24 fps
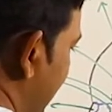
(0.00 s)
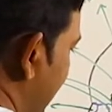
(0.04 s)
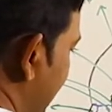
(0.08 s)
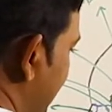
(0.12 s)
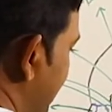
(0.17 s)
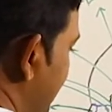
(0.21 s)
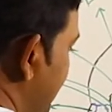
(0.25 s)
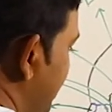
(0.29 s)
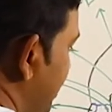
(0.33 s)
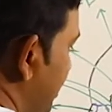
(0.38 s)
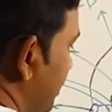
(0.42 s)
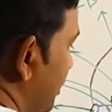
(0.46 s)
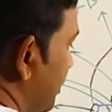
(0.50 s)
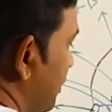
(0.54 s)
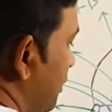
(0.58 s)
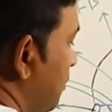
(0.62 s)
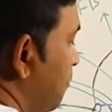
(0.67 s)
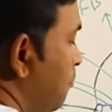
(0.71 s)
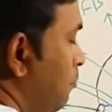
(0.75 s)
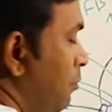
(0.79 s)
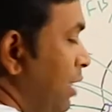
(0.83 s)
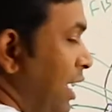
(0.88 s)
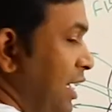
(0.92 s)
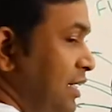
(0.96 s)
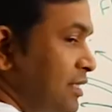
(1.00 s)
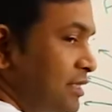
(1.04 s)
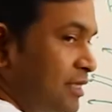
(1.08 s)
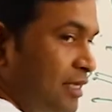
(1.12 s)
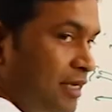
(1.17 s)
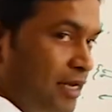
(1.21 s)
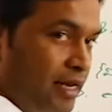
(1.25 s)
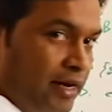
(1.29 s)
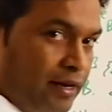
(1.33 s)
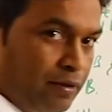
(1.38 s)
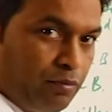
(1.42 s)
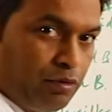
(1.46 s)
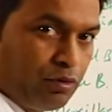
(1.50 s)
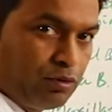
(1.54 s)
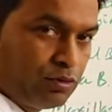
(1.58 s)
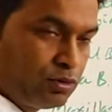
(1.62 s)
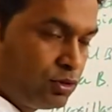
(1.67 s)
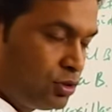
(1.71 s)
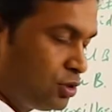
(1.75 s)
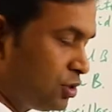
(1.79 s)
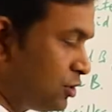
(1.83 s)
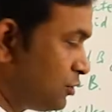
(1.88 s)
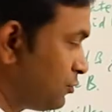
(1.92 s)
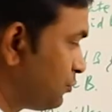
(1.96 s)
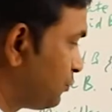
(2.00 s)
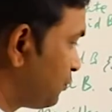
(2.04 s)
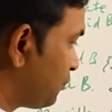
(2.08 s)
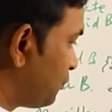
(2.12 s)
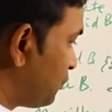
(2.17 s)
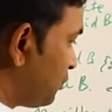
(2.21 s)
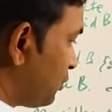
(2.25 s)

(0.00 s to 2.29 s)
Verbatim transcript: and the maxillary bones,